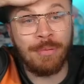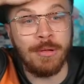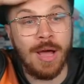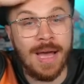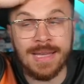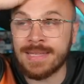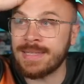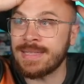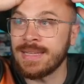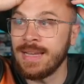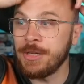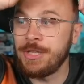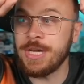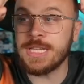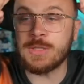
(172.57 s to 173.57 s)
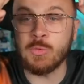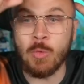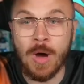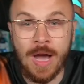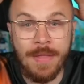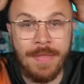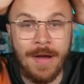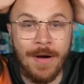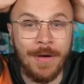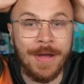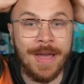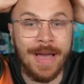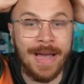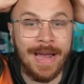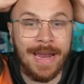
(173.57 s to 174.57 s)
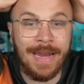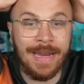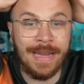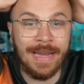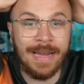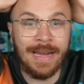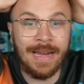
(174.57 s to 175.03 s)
plus. Just one. Okay.